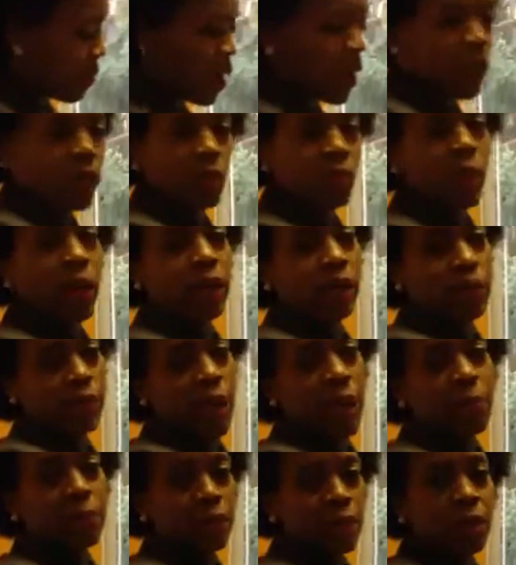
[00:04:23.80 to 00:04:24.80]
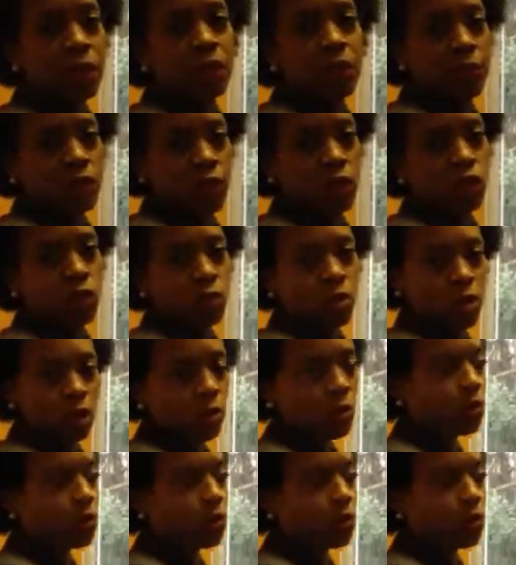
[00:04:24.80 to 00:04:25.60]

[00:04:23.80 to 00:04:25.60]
a panty waist type of individual.